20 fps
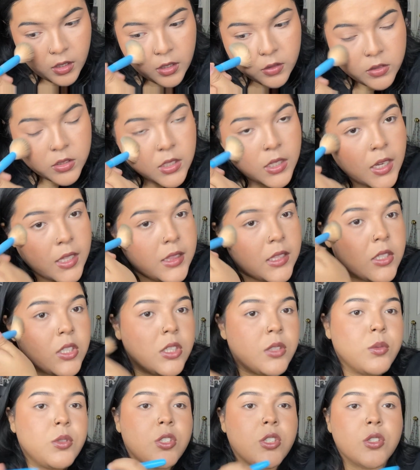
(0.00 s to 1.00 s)
was like, I literally
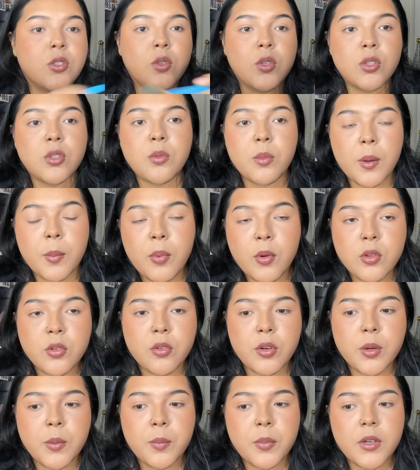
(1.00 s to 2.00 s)
was just going through my
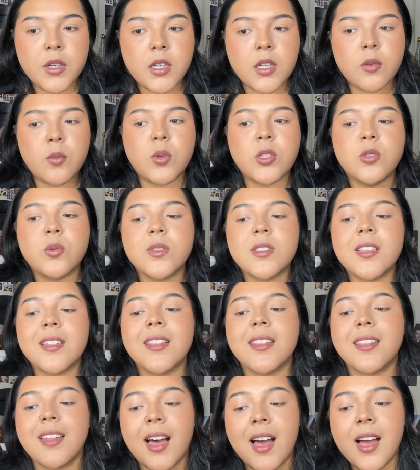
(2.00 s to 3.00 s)
Polaroid book, which was a
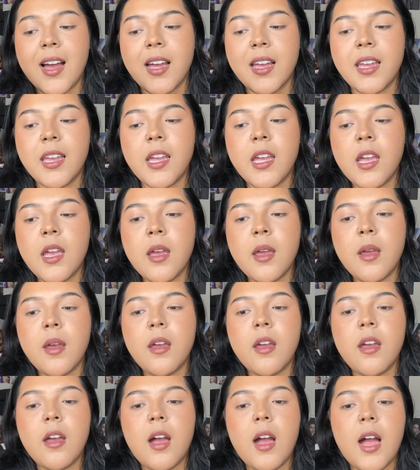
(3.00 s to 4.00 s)
lie.
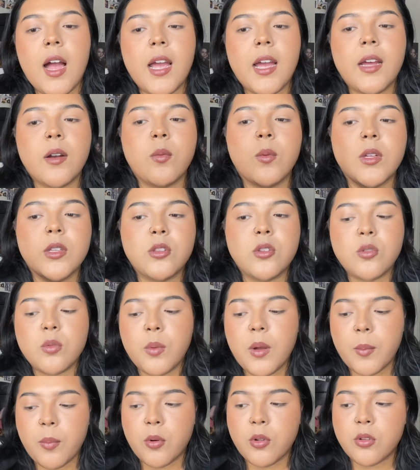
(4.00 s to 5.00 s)
I had went through my
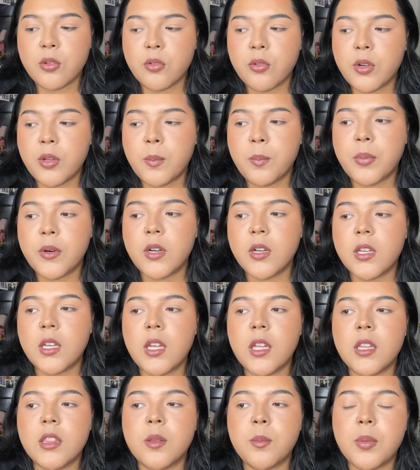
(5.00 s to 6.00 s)
Polaroid book
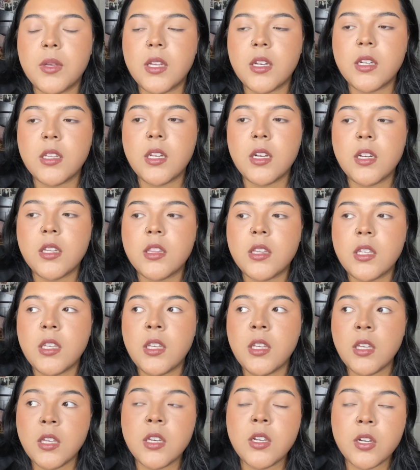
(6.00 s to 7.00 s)
at the beginning of the
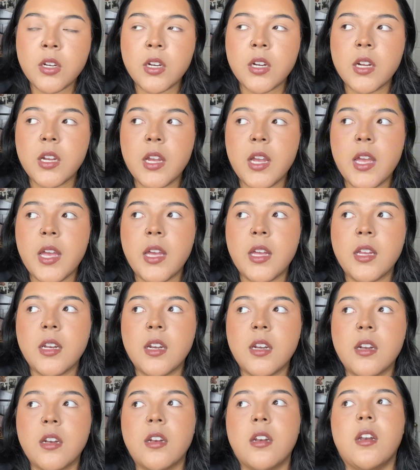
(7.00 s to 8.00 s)
year
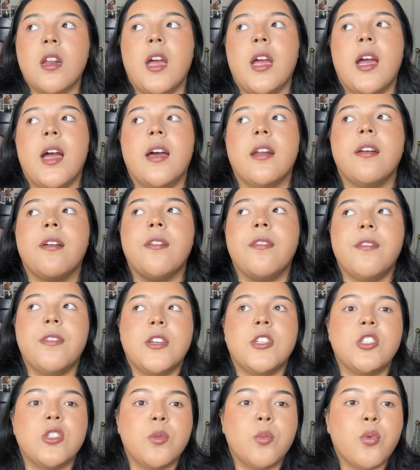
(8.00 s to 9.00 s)
and I had a
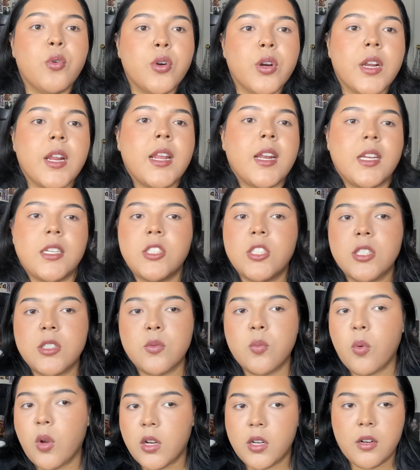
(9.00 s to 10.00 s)
vision board and I just
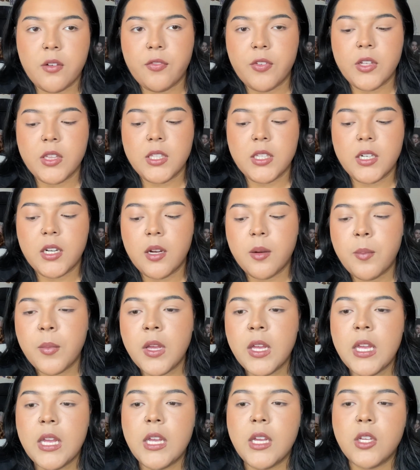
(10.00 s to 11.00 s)
wanted to fill it up.
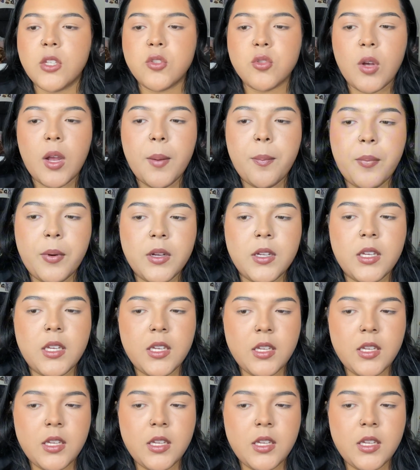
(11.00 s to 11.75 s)
So I put